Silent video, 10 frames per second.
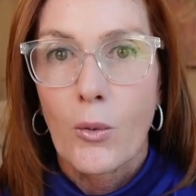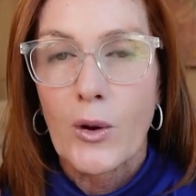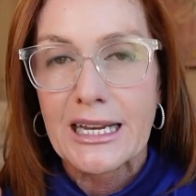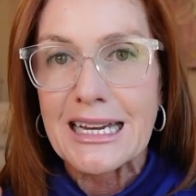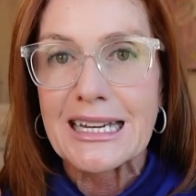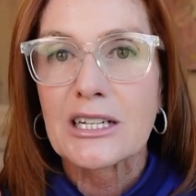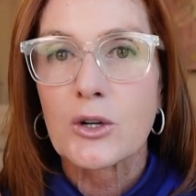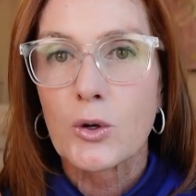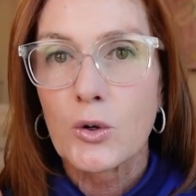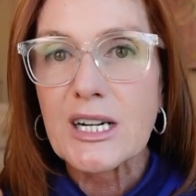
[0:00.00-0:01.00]
we can
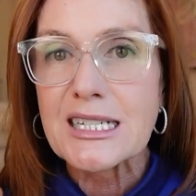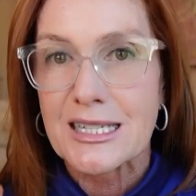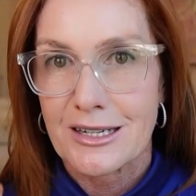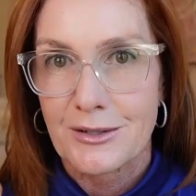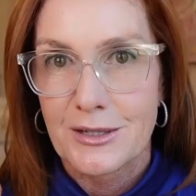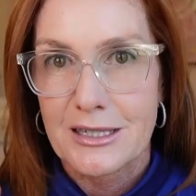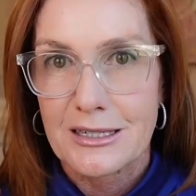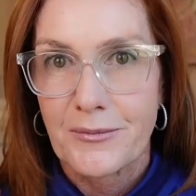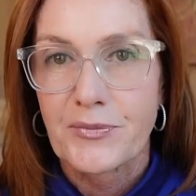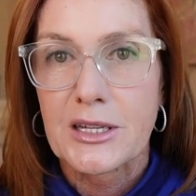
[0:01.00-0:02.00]
increase the dose.